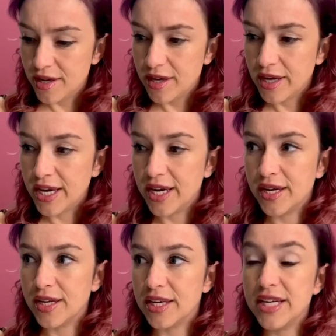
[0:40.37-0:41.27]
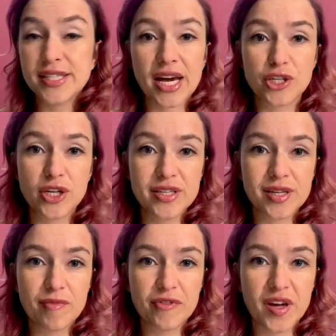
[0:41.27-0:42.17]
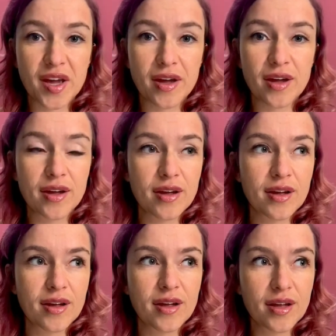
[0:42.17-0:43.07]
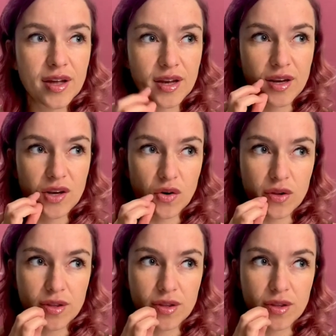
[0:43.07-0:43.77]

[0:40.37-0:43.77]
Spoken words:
It is actually something not,